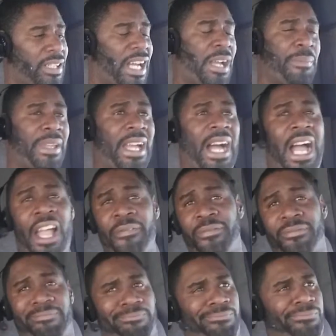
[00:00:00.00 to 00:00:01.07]
I mean,
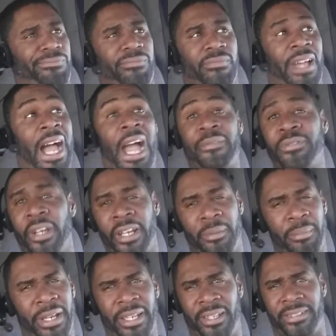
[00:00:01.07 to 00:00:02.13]
I've done
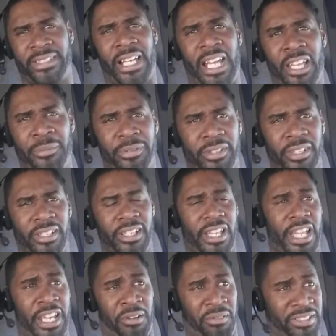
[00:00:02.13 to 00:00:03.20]
it many a times,
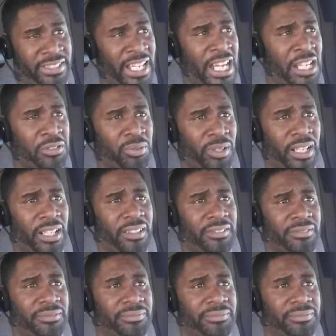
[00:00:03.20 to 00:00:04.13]
and there was times where